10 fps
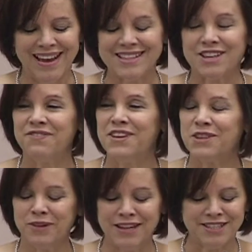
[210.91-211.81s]
As a
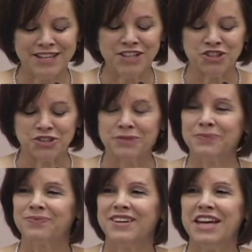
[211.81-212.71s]
5th grade
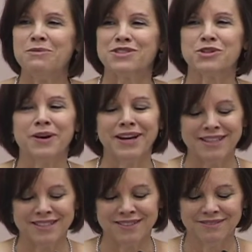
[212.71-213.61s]
teacher, he was
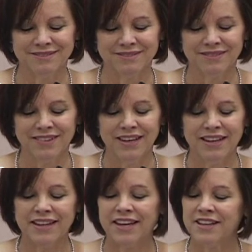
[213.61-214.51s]
great.
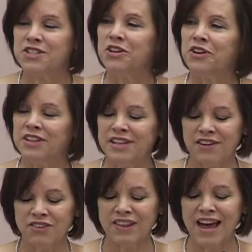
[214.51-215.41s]
Kids who had
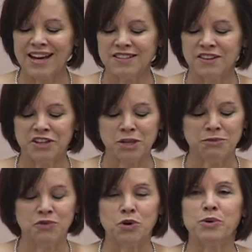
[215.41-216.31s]
never liked learning
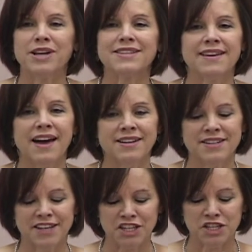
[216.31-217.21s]
before were excited
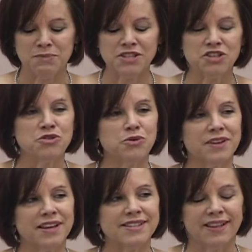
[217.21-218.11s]
to get to Mr.
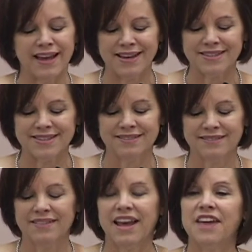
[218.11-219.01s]
Northcutt's class,
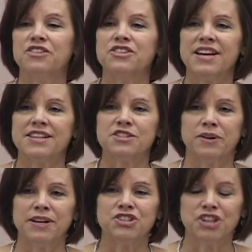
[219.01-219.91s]
and their test
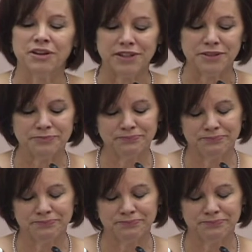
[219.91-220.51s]
grades showed it.